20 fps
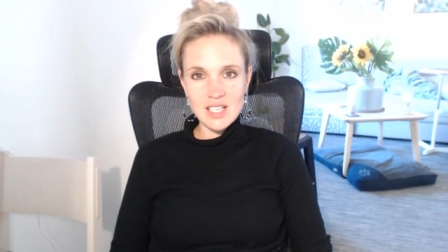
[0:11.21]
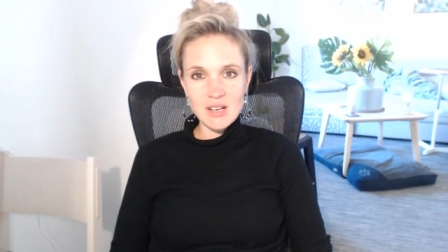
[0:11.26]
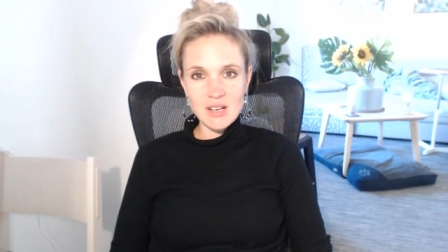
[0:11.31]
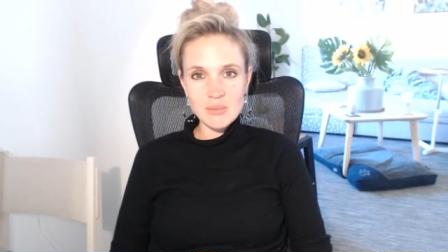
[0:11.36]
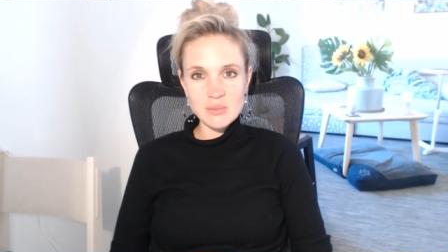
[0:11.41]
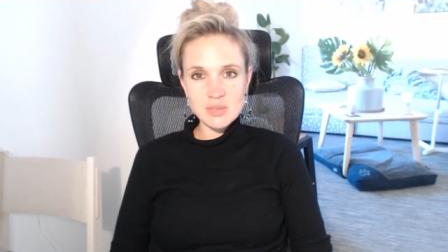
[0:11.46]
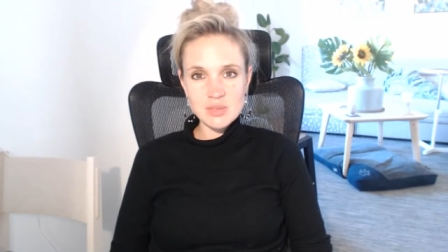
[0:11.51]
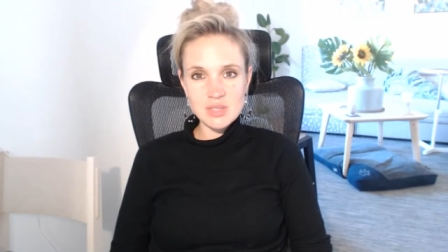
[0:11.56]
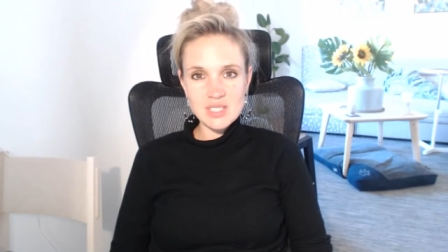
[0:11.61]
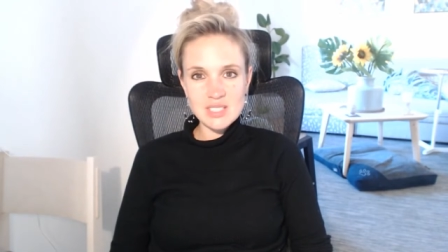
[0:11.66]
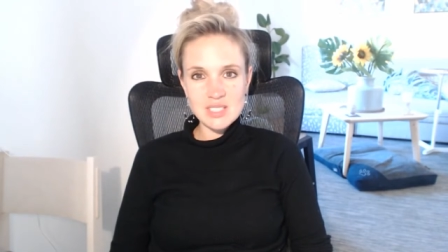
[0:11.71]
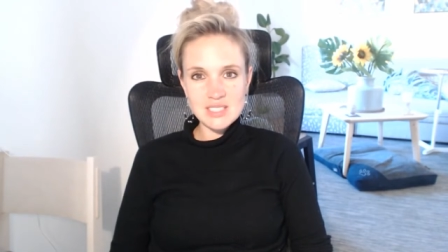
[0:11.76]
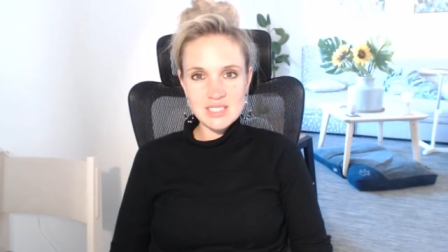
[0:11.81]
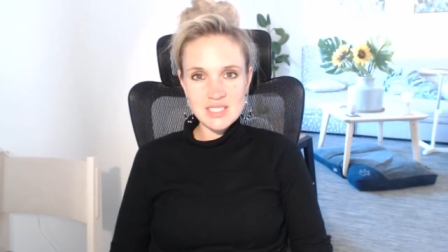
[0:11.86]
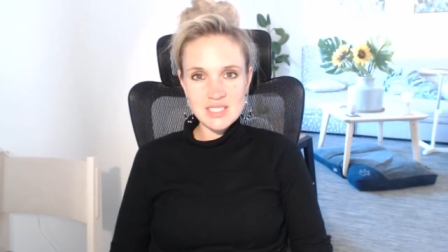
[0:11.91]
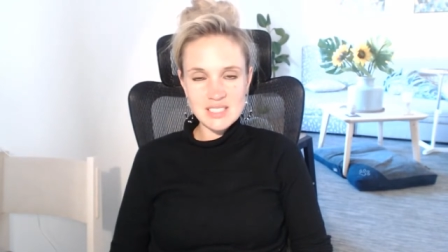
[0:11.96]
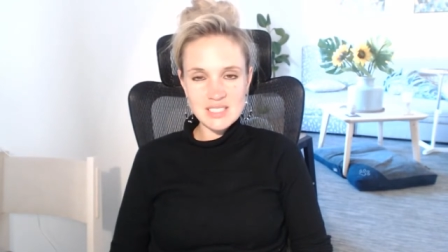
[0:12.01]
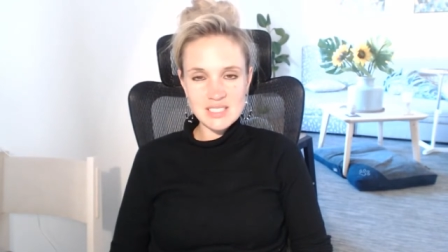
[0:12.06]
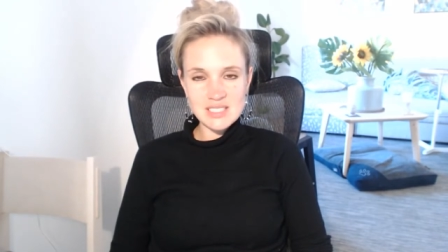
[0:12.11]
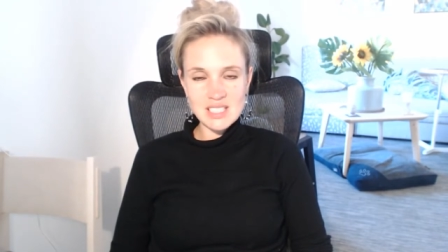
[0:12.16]
comes with this
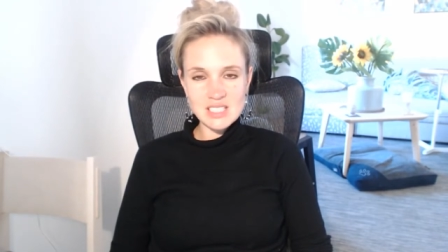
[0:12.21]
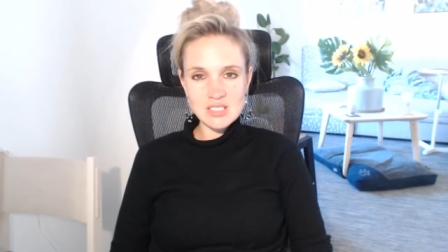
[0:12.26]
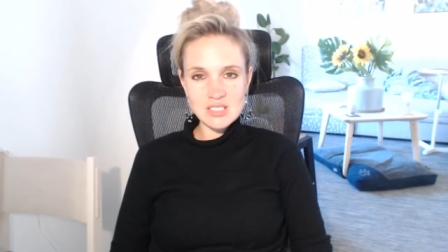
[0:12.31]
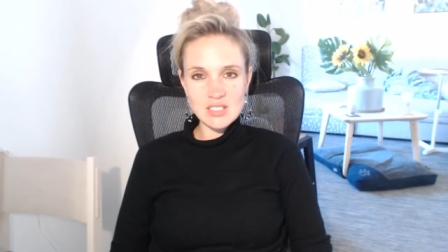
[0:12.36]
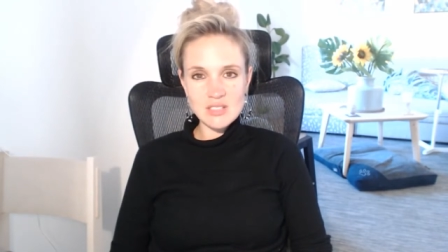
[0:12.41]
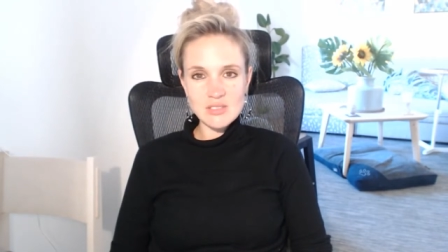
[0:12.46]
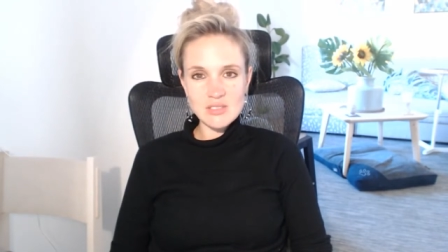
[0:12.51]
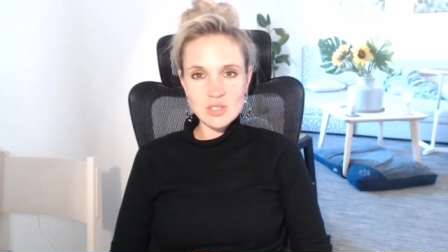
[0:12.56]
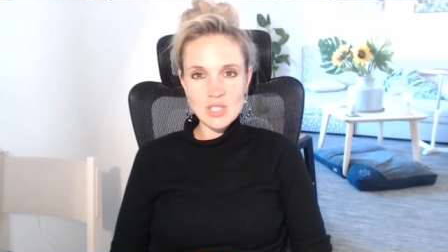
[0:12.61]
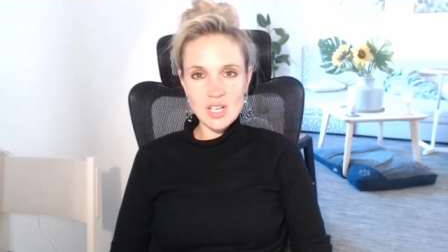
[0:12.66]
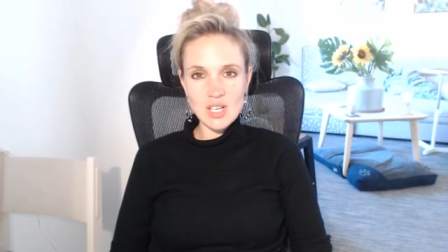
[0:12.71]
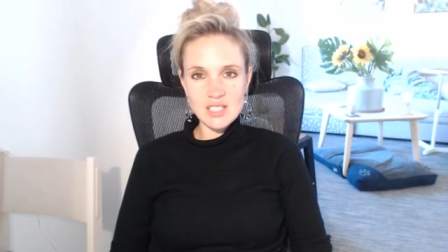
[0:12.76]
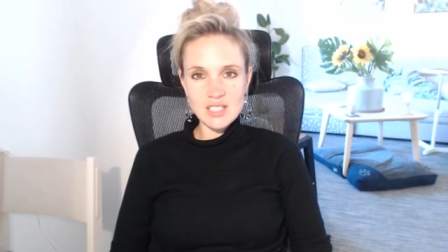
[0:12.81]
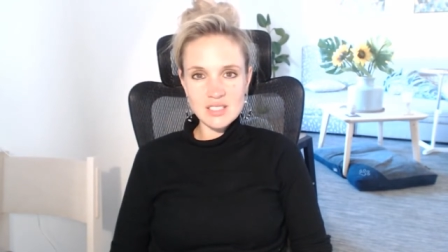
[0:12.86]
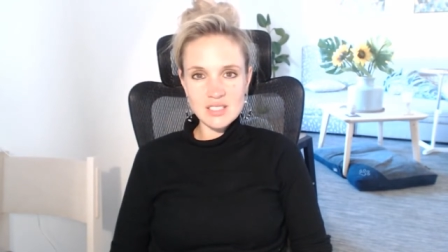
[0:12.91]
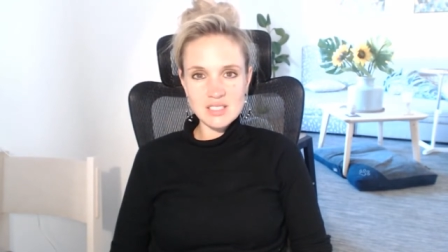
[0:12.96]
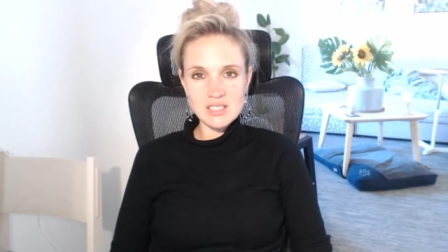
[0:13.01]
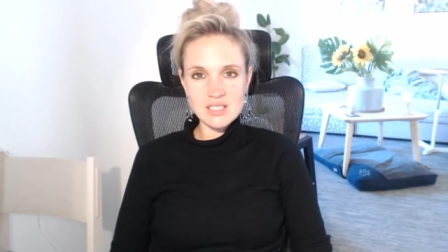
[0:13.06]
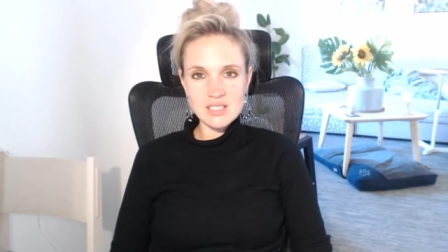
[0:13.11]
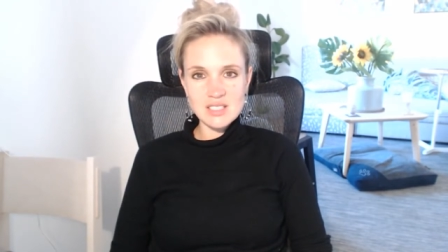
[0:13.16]
sensation of
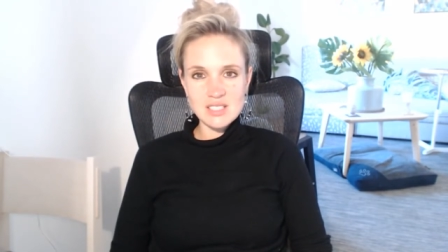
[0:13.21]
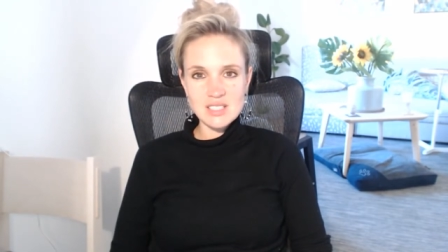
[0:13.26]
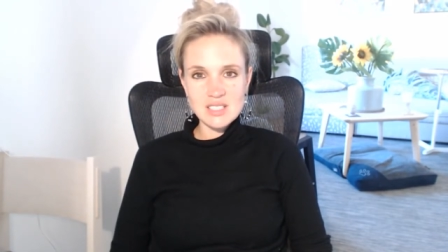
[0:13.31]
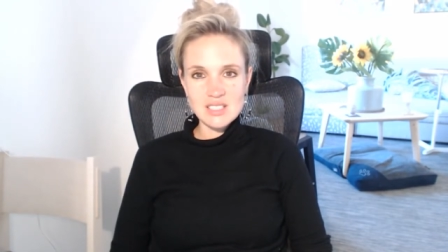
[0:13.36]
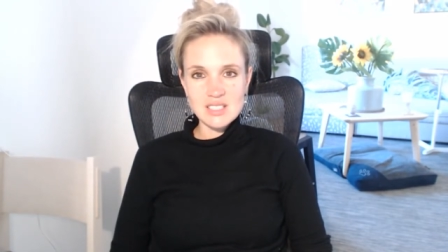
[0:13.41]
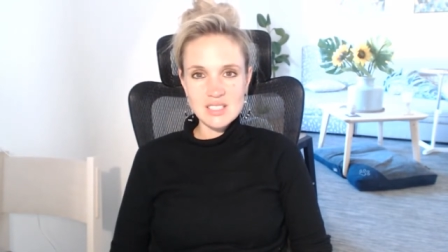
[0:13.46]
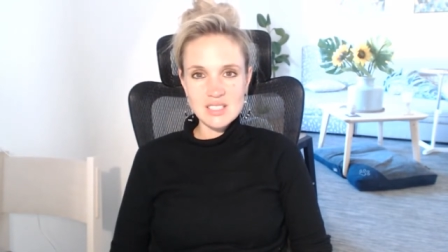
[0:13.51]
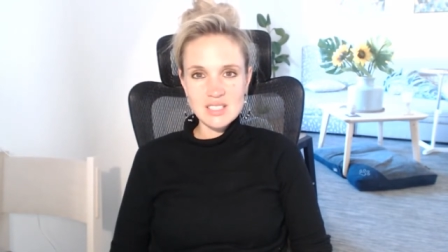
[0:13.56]
trust.